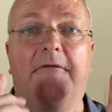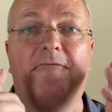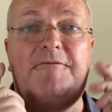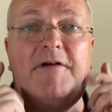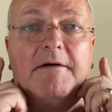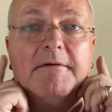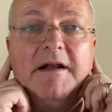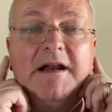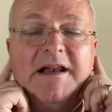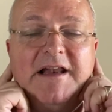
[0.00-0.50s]

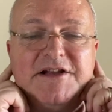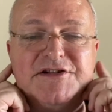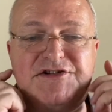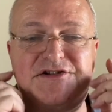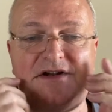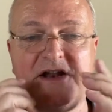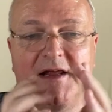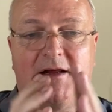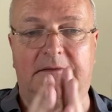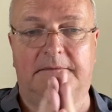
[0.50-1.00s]
very
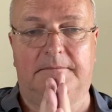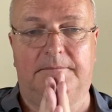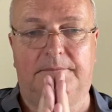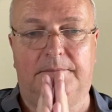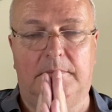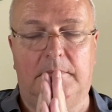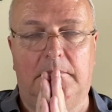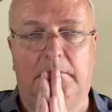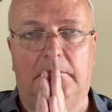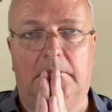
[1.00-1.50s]
listening.
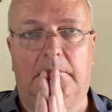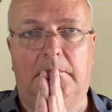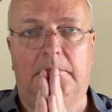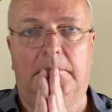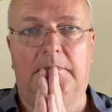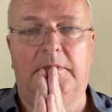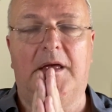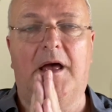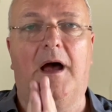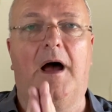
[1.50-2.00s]

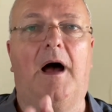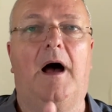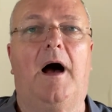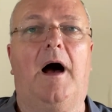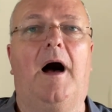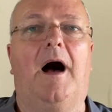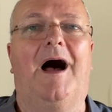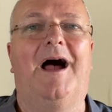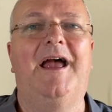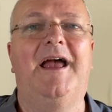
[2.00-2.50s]

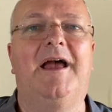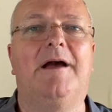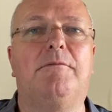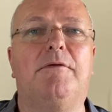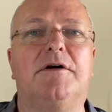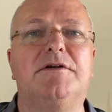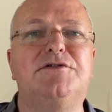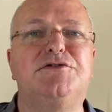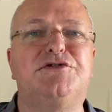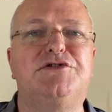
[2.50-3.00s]
I hear
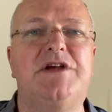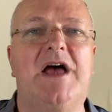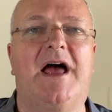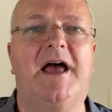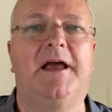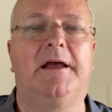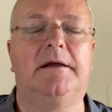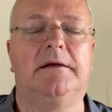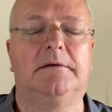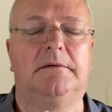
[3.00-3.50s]
what you
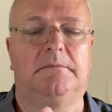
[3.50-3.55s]
say.